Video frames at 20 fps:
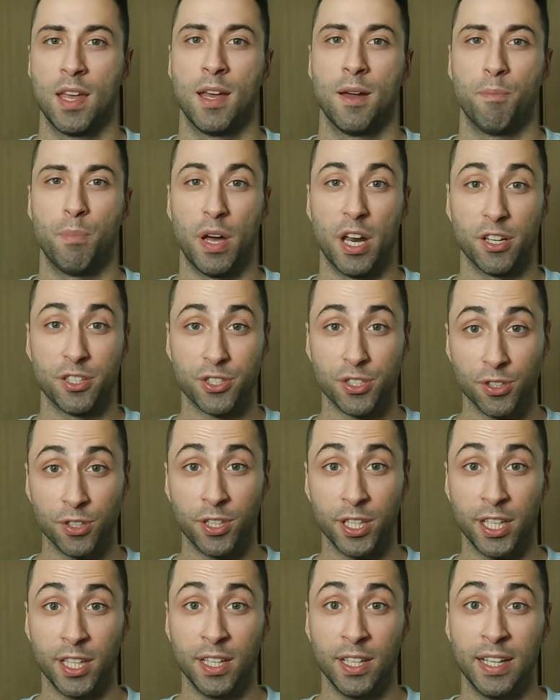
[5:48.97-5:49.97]

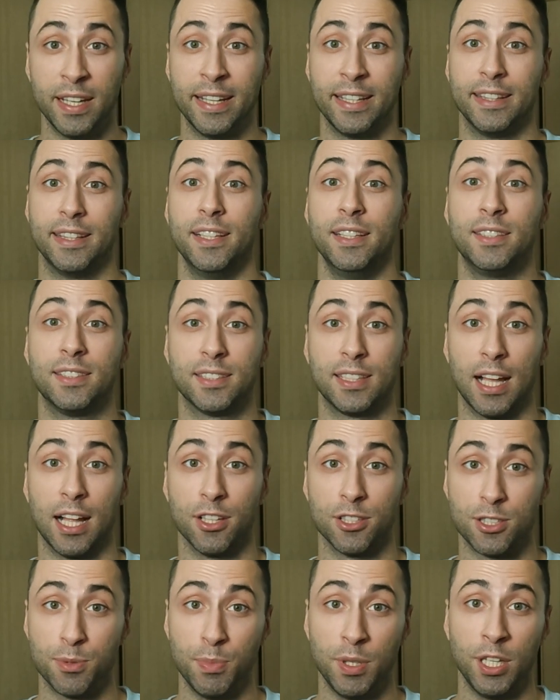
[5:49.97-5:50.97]
Personally, this
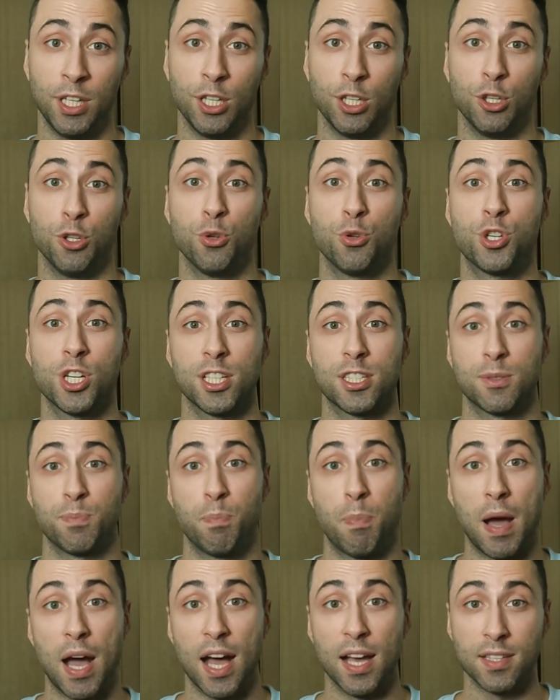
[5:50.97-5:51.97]
tells me you just
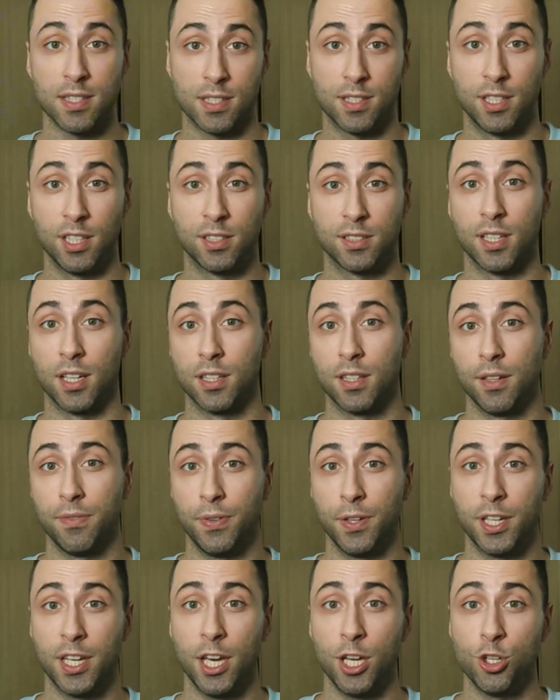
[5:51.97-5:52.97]
passed the
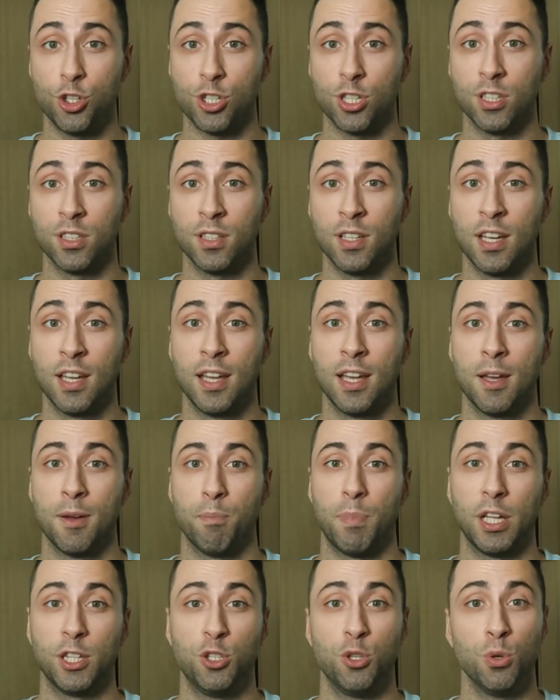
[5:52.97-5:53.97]
certification,
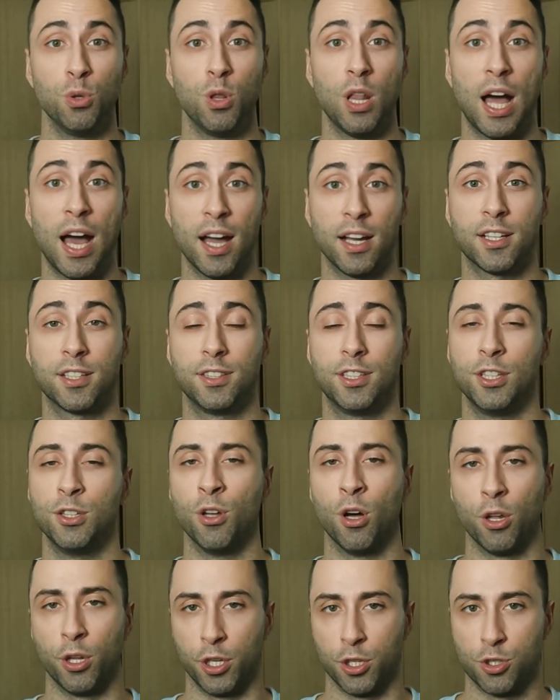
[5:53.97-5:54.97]
but you lack the
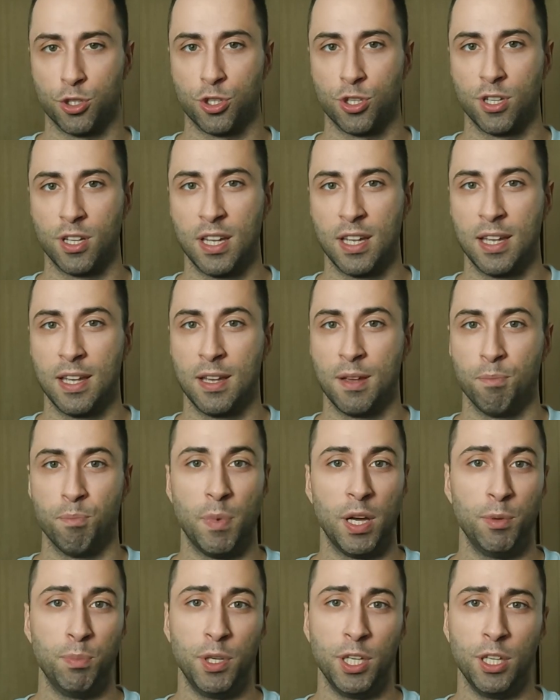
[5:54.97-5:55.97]
knowledge.
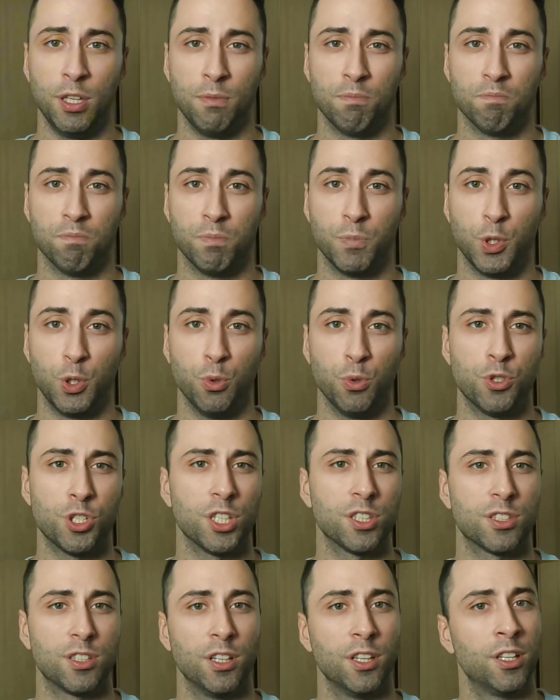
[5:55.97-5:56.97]
Maybe you
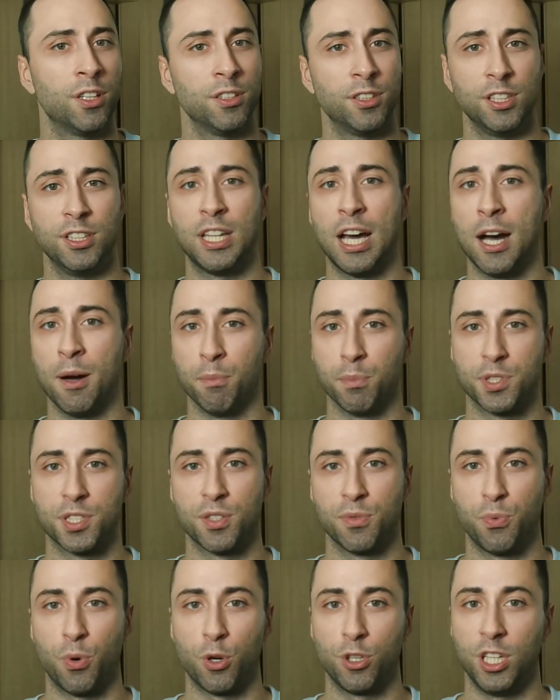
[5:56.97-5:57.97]
just learned the dumps
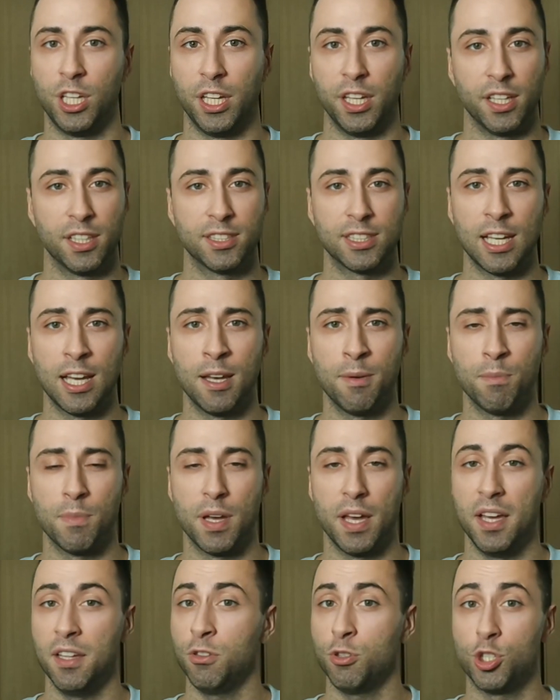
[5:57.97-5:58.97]
for the exam
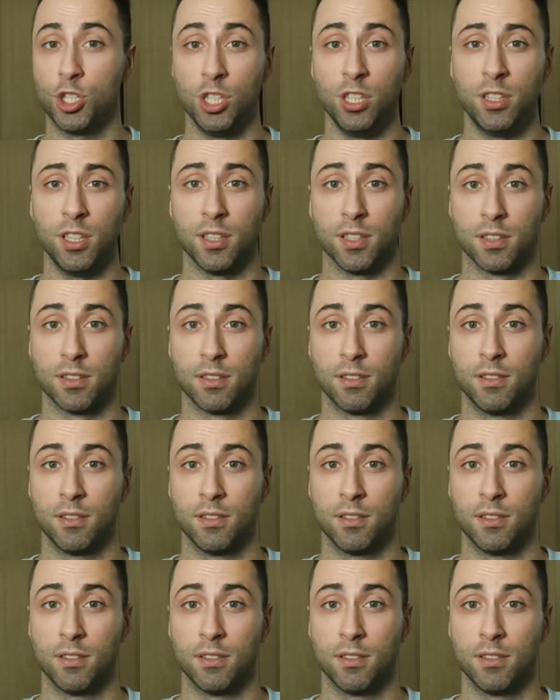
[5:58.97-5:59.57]
and cheated.